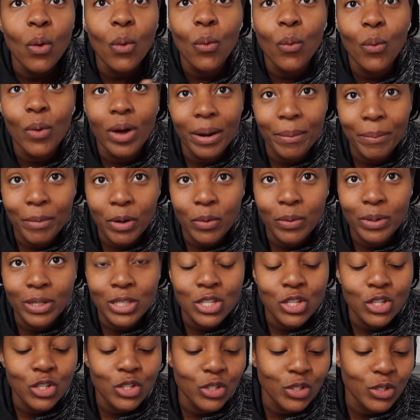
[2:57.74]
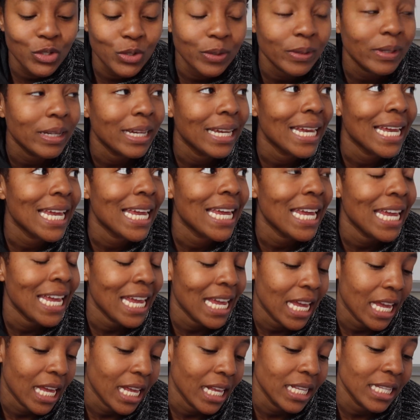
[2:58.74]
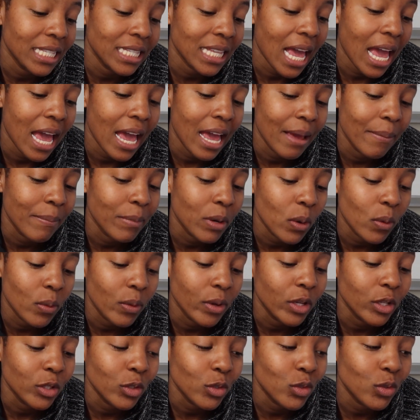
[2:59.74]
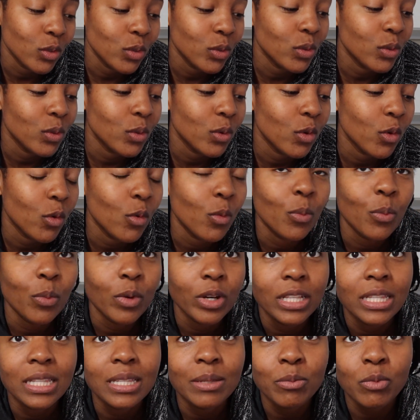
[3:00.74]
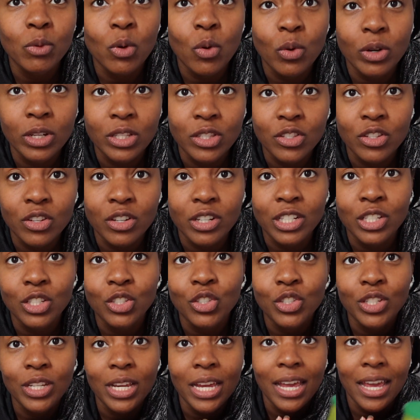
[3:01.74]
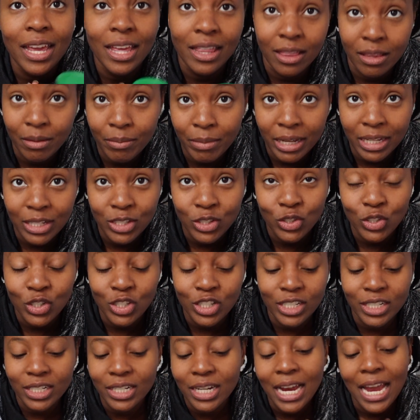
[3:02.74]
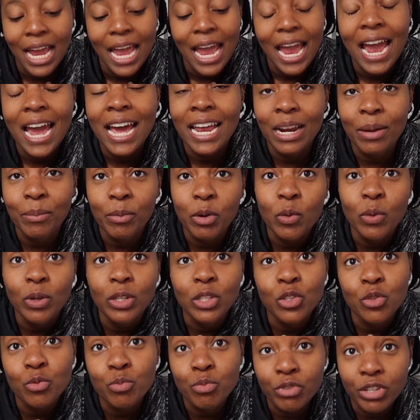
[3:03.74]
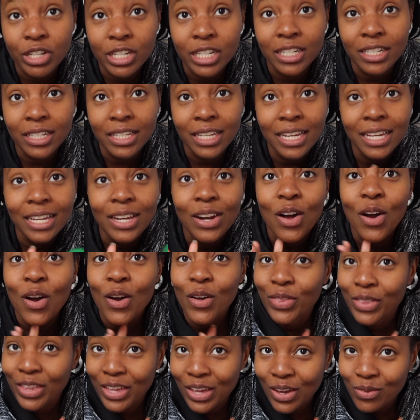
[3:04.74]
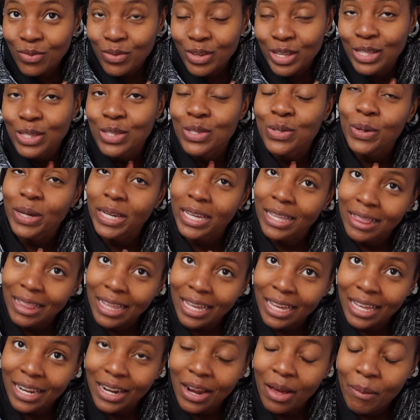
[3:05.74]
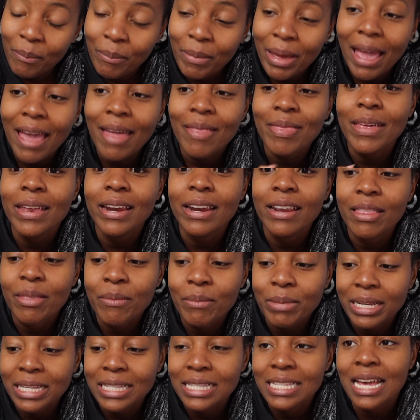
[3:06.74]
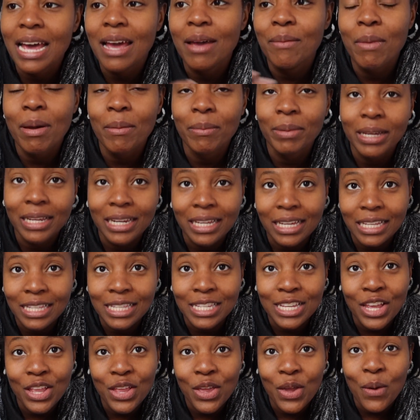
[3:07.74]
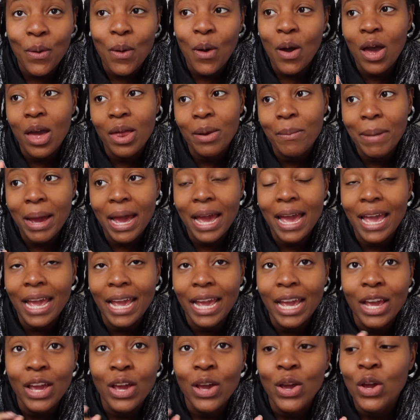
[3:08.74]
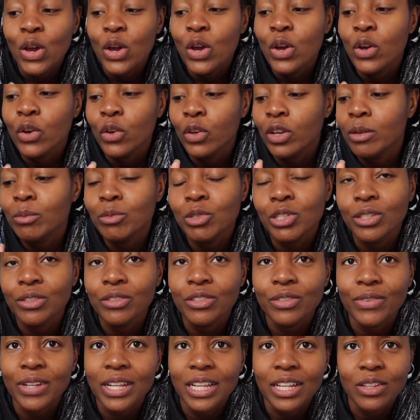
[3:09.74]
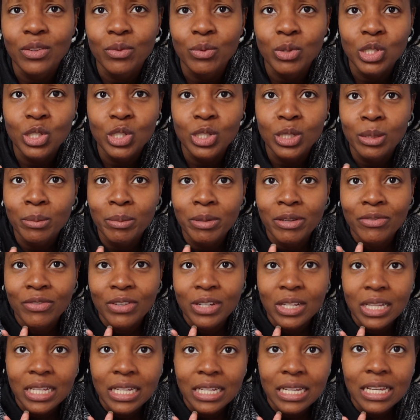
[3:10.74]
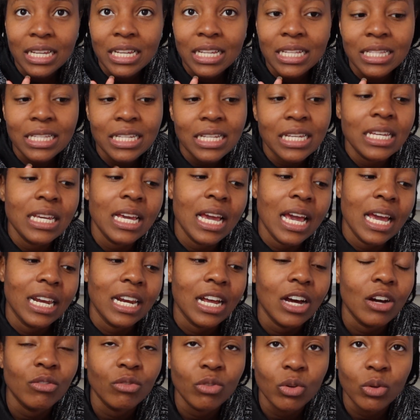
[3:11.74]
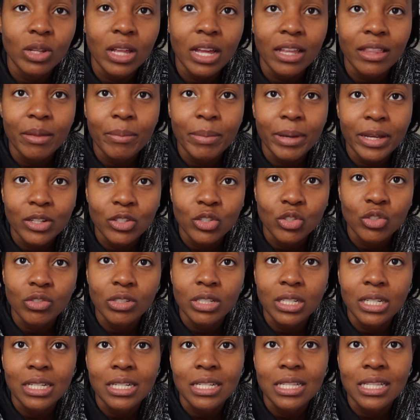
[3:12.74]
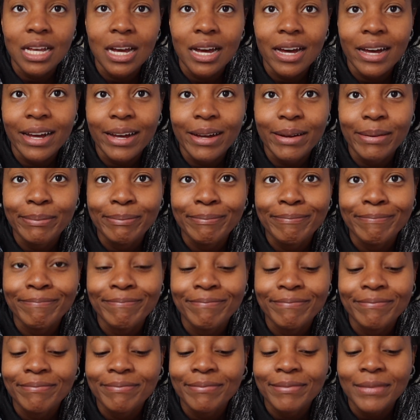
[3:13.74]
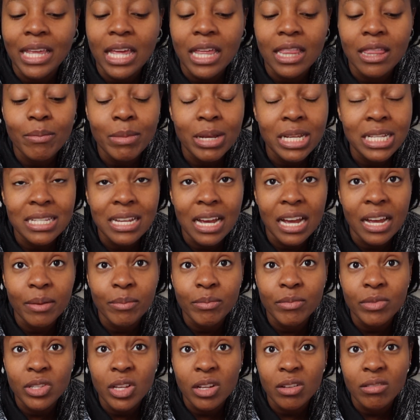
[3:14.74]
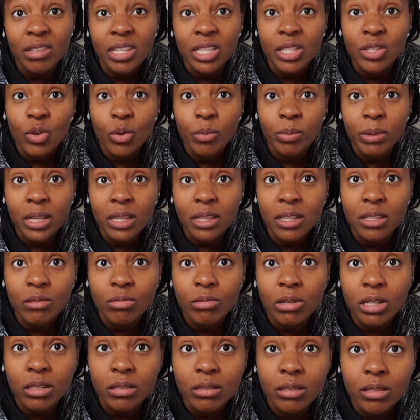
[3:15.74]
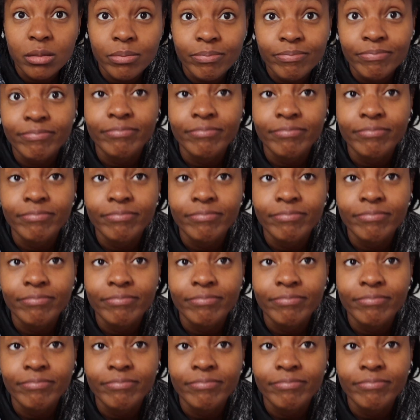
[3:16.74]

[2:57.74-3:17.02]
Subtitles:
what I'm going to do is I'm going to put some cornstarch in the mixture, and I'm going to pre-cook it on the oven so it can thicken up. And then in the meantime, I'm going to continue on my cream cheese filling, which should be fairly easy, and I'll roll out the pastries in the meantime. So let's hope that this works.